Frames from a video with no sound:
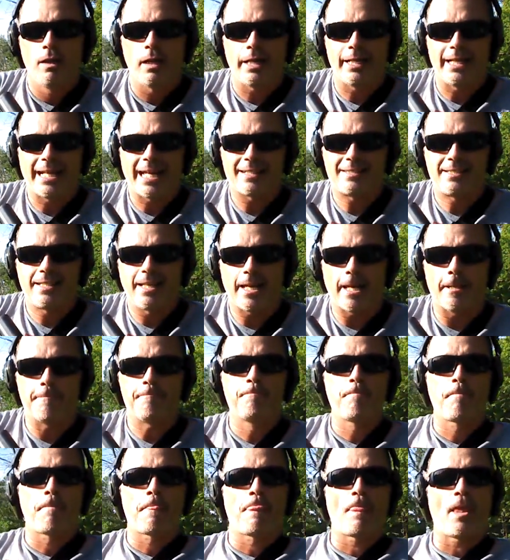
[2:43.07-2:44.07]
and that's it.
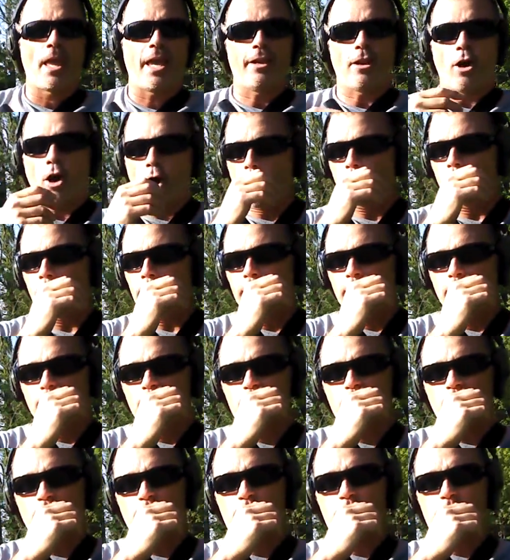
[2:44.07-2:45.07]
And all it
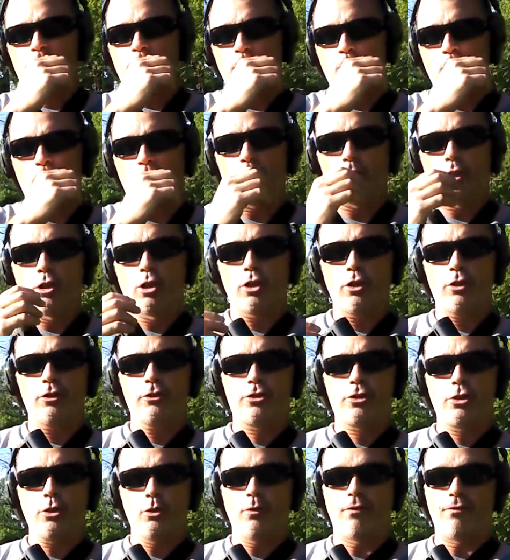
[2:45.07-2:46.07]
is to
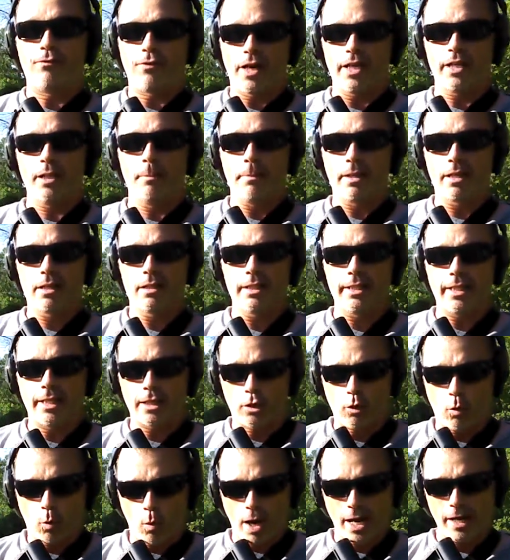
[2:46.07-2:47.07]
learn to fundamentally
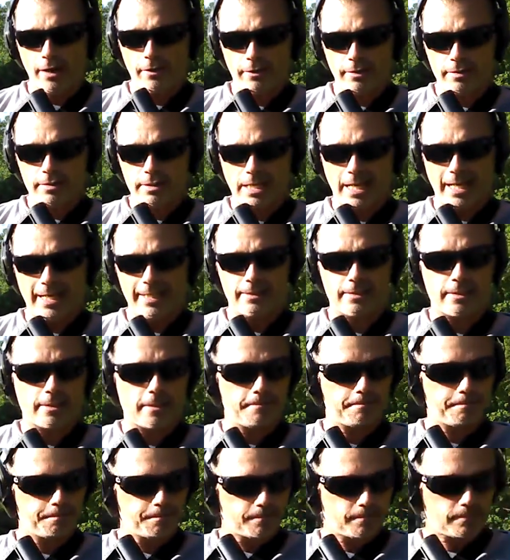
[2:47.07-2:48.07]
acquire the
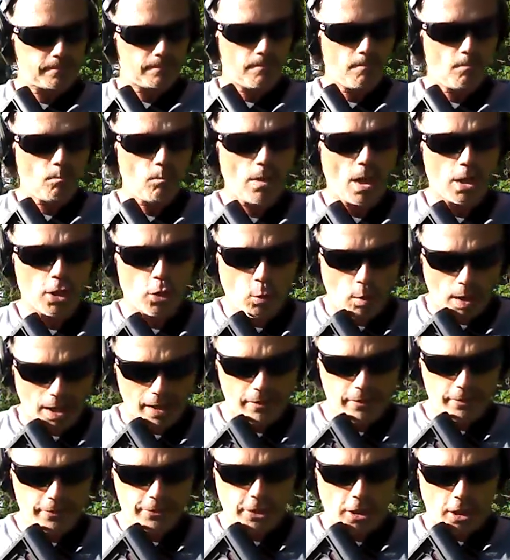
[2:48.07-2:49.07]
sights,
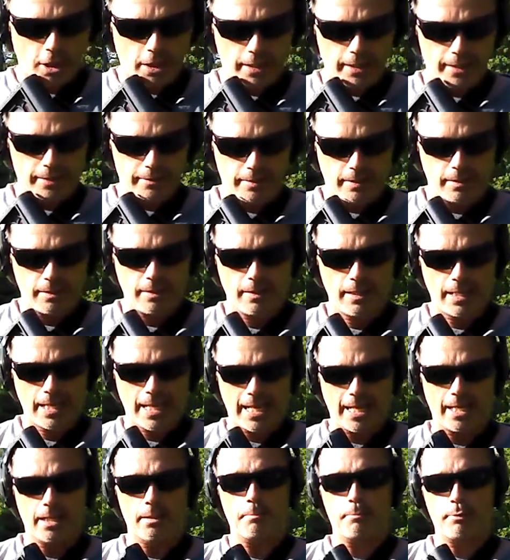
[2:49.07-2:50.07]
acquire the target,
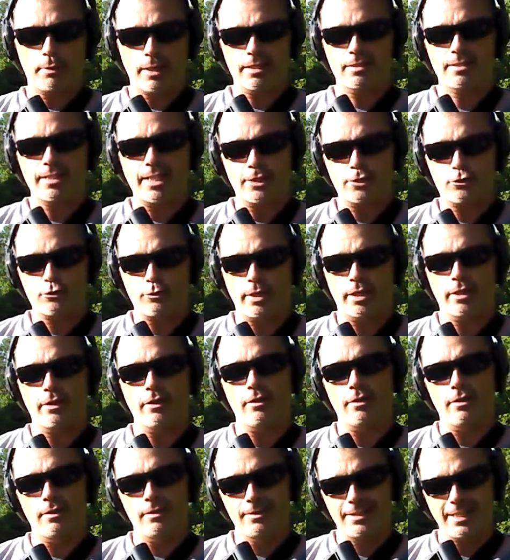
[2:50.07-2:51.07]
and press that
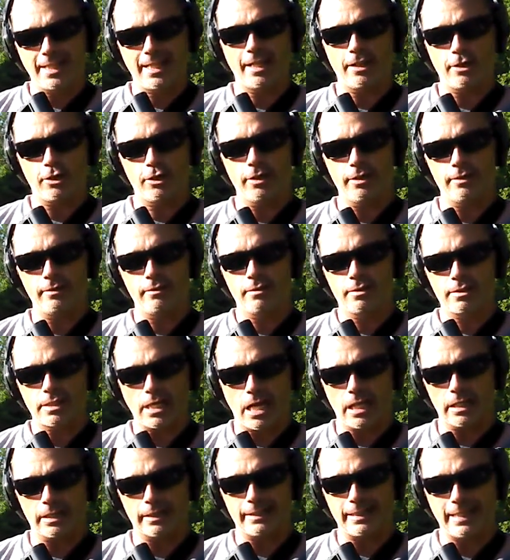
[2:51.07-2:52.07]
trigger to get good,
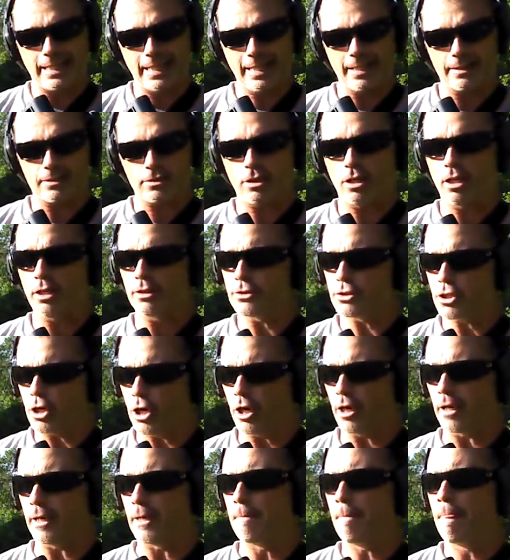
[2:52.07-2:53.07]
solid hits on
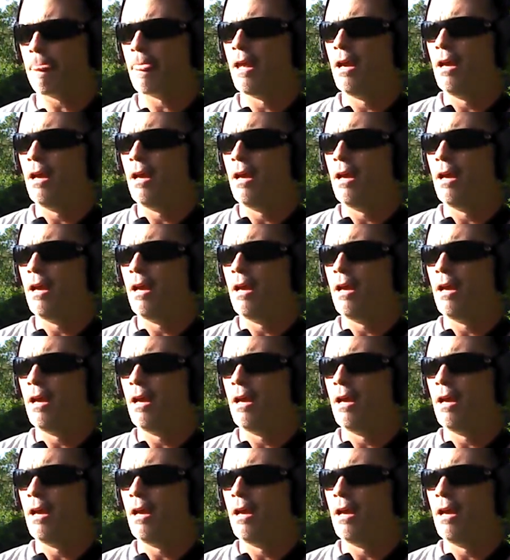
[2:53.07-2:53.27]
target.